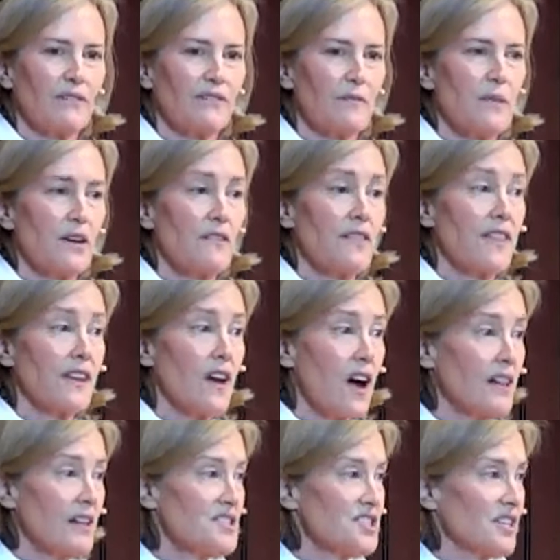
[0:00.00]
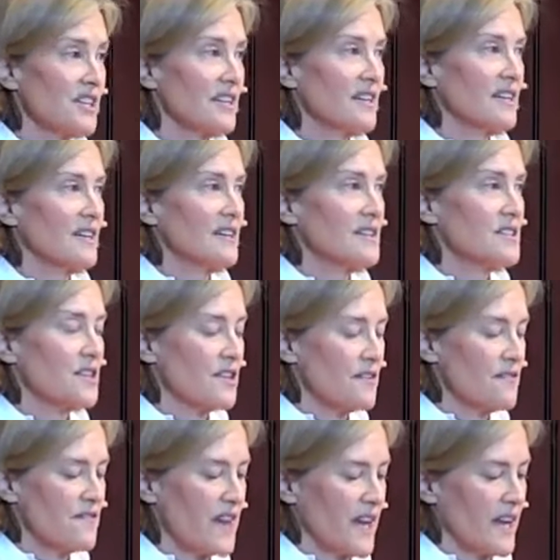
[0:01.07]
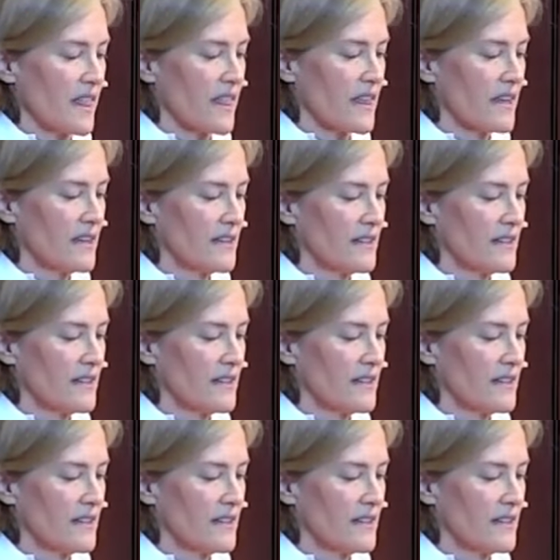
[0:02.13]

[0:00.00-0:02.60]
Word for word: from their theology to their faith.